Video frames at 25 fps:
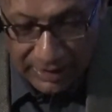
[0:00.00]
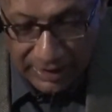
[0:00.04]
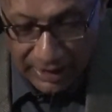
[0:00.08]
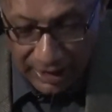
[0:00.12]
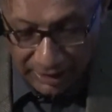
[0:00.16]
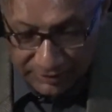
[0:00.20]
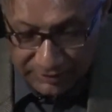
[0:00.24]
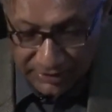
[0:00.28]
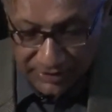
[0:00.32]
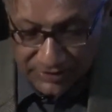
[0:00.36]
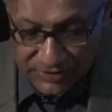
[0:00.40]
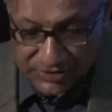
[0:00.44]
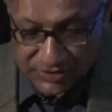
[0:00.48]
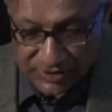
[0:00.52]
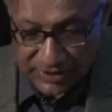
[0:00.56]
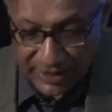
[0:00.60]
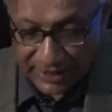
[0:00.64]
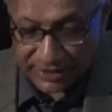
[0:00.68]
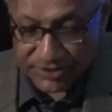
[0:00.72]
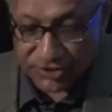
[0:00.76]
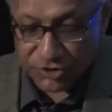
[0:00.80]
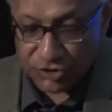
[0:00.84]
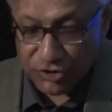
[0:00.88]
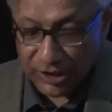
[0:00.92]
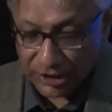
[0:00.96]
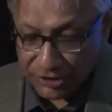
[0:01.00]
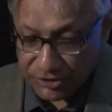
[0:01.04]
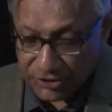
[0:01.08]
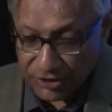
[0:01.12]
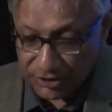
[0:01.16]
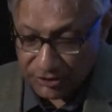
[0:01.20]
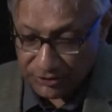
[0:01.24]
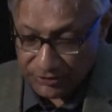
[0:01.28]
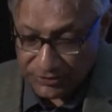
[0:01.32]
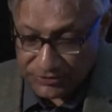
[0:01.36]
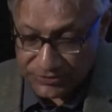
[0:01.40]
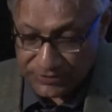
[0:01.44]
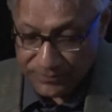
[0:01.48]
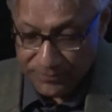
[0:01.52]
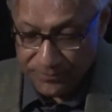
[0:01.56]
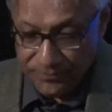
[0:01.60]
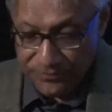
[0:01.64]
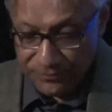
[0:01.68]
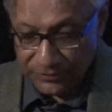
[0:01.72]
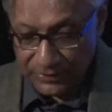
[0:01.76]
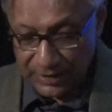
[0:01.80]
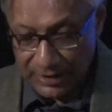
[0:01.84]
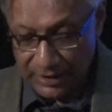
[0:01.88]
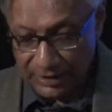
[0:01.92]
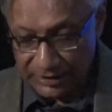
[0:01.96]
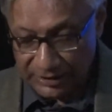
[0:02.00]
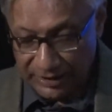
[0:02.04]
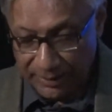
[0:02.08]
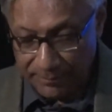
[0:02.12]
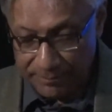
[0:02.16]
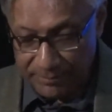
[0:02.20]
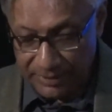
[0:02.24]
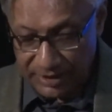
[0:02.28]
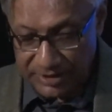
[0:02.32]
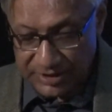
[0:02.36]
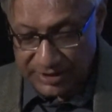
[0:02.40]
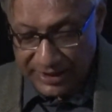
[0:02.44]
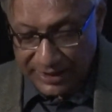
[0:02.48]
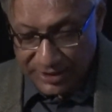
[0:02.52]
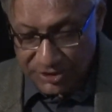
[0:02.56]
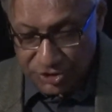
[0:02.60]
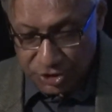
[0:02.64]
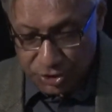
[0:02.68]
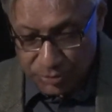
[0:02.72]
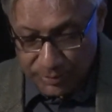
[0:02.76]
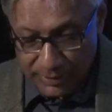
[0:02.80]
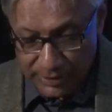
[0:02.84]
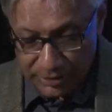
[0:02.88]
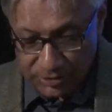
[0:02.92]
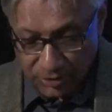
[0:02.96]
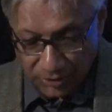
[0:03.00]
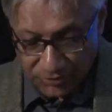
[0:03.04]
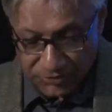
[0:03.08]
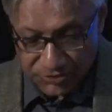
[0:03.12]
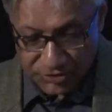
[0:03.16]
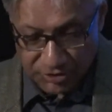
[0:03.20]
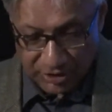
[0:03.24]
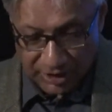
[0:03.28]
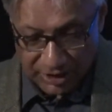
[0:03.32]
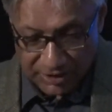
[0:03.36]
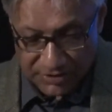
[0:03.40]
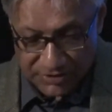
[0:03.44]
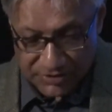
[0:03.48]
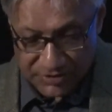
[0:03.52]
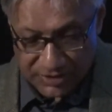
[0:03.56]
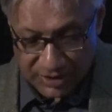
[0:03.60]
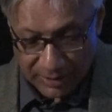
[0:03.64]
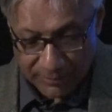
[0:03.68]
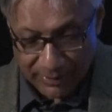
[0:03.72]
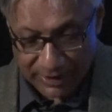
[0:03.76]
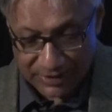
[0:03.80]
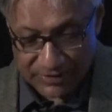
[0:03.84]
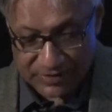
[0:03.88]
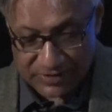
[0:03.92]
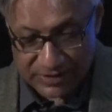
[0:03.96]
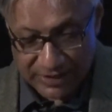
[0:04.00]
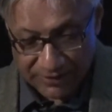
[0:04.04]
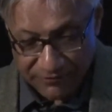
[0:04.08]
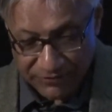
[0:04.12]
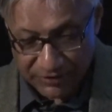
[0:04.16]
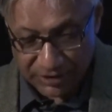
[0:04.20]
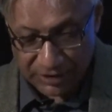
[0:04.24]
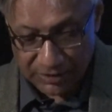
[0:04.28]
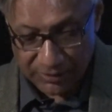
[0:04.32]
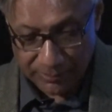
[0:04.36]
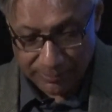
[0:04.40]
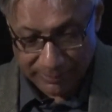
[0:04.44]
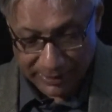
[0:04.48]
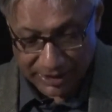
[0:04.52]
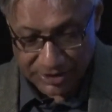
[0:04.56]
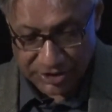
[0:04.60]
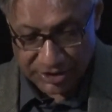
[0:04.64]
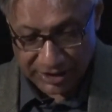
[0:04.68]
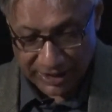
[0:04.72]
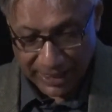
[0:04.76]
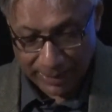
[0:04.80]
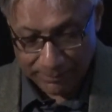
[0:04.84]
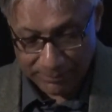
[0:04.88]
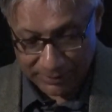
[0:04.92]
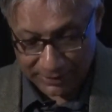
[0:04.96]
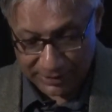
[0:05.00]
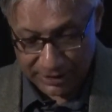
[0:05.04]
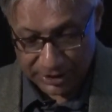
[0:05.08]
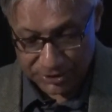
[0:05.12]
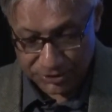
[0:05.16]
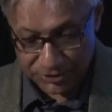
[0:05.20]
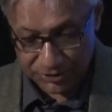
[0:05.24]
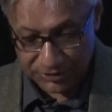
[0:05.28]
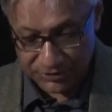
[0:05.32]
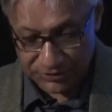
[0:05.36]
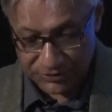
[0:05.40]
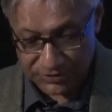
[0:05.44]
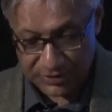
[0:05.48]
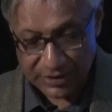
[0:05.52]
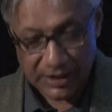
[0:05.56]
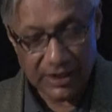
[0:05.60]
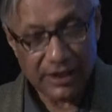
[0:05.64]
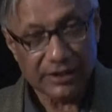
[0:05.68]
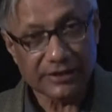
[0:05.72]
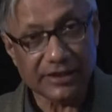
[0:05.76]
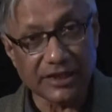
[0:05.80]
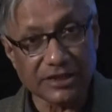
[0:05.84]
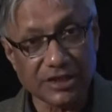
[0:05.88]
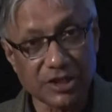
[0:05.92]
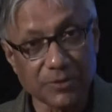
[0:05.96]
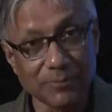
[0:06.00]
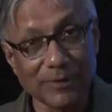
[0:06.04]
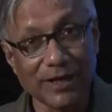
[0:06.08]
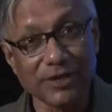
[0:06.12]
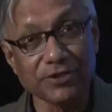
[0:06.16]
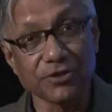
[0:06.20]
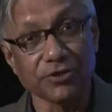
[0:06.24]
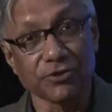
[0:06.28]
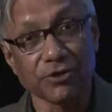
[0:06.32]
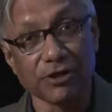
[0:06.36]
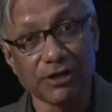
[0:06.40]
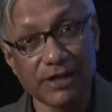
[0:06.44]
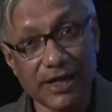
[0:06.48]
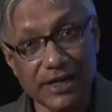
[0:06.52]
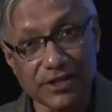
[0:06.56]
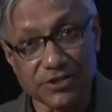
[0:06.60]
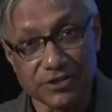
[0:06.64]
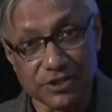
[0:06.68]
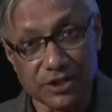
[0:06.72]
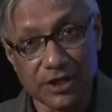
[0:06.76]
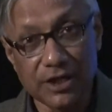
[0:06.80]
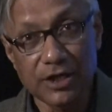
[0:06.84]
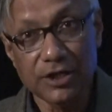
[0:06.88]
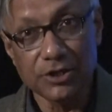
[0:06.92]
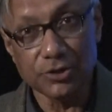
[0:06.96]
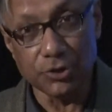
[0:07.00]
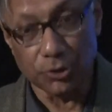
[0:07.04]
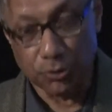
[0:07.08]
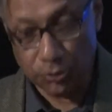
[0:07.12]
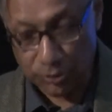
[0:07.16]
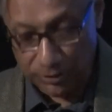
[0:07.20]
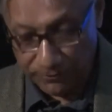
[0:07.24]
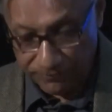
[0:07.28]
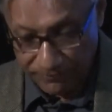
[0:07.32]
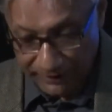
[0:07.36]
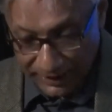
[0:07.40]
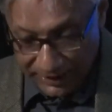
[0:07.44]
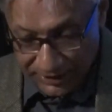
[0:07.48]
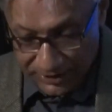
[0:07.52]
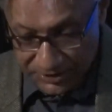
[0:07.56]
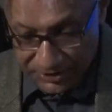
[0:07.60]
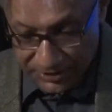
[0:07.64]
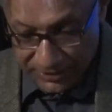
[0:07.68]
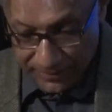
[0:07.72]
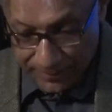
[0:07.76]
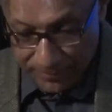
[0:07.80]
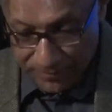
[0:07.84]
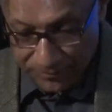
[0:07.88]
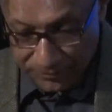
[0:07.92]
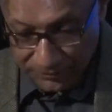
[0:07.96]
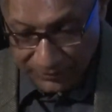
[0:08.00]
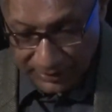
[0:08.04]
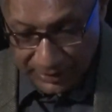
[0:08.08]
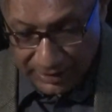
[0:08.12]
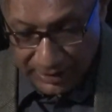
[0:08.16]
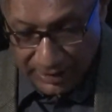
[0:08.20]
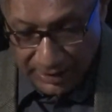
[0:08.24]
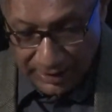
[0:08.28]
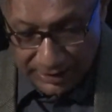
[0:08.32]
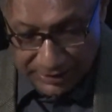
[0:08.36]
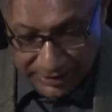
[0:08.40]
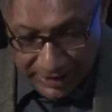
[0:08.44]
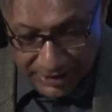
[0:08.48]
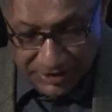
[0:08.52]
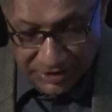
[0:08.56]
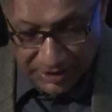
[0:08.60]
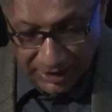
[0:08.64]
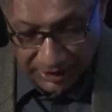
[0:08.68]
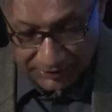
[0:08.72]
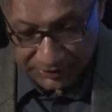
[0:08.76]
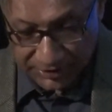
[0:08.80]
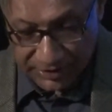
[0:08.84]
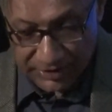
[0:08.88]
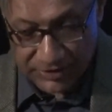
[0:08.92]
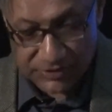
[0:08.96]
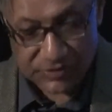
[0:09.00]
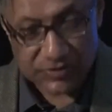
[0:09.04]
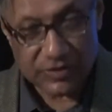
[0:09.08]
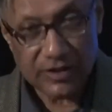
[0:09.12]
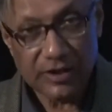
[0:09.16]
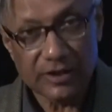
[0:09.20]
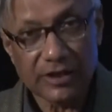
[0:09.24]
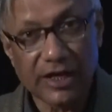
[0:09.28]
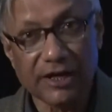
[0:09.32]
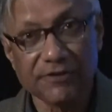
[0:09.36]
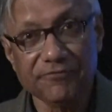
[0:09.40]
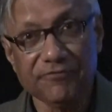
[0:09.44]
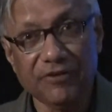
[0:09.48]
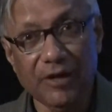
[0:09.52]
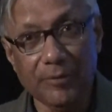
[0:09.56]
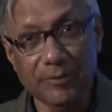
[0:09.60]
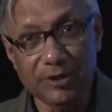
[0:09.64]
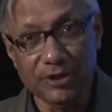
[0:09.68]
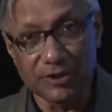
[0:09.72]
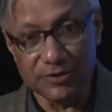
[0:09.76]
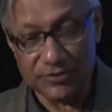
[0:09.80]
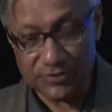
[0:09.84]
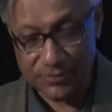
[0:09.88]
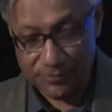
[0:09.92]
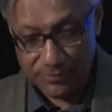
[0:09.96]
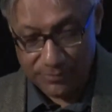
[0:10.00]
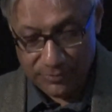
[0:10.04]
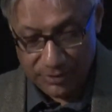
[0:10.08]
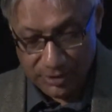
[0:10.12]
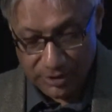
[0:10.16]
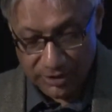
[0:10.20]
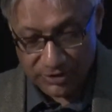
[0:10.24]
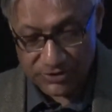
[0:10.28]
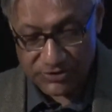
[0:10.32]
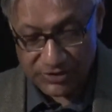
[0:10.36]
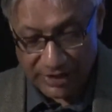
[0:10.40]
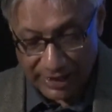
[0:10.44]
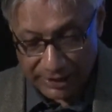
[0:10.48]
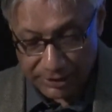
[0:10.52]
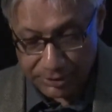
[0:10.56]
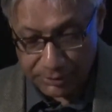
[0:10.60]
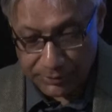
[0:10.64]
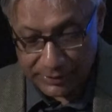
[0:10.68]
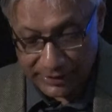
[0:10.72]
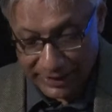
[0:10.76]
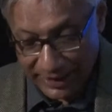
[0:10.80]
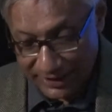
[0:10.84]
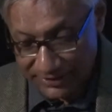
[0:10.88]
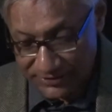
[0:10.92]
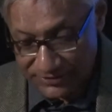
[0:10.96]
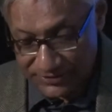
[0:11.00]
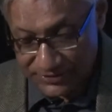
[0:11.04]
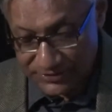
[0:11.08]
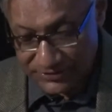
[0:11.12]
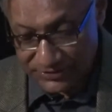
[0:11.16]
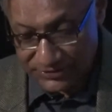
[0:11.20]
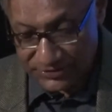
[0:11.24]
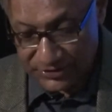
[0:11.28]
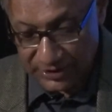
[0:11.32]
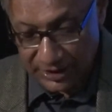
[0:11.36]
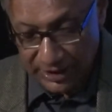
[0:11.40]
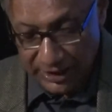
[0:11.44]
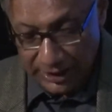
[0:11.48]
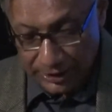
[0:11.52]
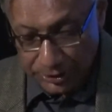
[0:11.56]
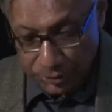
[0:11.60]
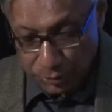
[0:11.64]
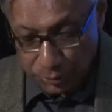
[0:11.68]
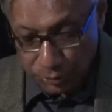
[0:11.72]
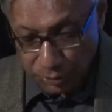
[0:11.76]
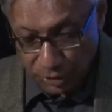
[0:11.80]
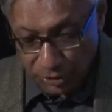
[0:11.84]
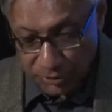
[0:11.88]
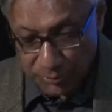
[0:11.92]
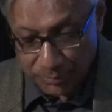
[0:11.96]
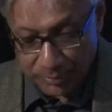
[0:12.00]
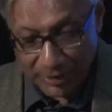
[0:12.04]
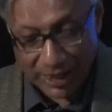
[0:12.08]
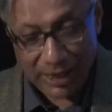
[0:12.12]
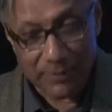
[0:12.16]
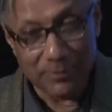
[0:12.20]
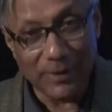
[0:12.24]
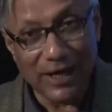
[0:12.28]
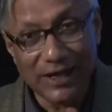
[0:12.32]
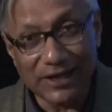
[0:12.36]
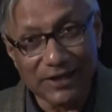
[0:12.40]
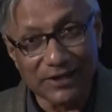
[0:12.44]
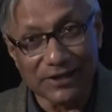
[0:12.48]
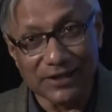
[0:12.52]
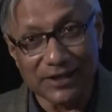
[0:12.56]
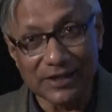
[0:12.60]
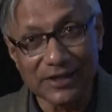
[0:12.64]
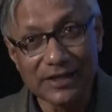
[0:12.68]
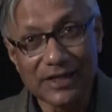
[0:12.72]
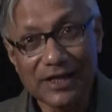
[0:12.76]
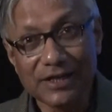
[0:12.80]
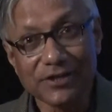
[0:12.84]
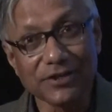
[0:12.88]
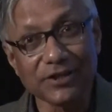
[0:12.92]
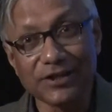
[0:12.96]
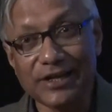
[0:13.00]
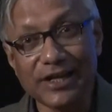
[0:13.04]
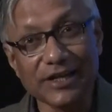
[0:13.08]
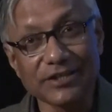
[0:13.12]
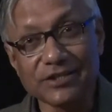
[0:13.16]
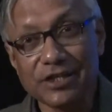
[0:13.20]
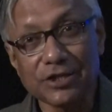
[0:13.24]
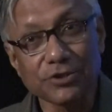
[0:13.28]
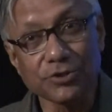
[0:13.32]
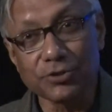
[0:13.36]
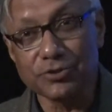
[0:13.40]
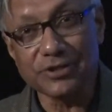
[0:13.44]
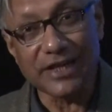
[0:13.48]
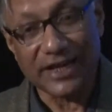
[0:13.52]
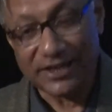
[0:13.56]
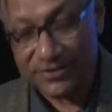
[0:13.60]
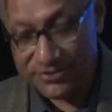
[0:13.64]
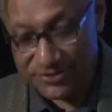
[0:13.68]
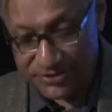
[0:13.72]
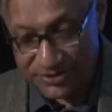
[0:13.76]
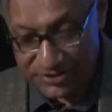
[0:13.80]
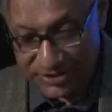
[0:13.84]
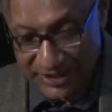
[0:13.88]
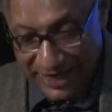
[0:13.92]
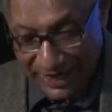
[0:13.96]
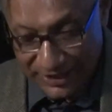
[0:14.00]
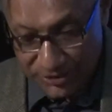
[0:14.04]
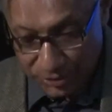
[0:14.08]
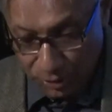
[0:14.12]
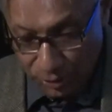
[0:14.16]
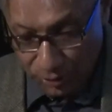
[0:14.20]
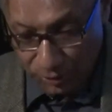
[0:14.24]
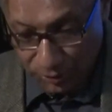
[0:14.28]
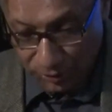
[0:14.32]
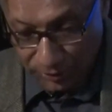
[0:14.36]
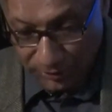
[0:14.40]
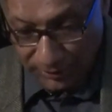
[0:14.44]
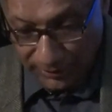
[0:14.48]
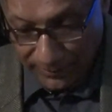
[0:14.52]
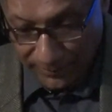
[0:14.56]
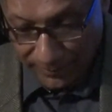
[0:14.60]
Others, like structuralism, number textual constructs among several major applications that it might relate to good effect. Yet others, like feminism or psychoanalysis, do not primarily relate to texts at all.